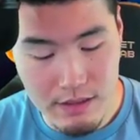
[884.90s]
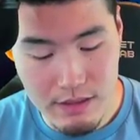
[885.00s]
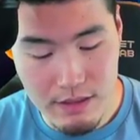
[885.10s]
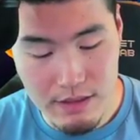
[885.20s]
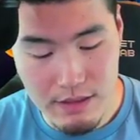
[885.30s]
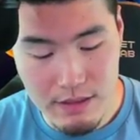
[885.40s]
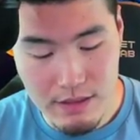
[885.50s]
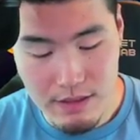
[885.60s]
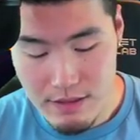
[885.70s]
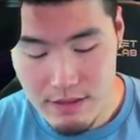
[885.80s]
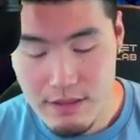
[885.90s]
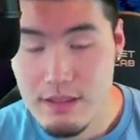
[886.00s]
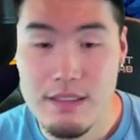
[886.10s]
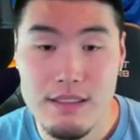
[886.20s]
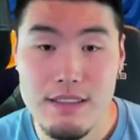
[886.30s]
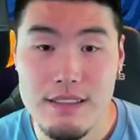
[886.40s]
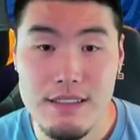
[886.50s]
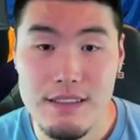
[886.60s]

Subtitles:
(silence)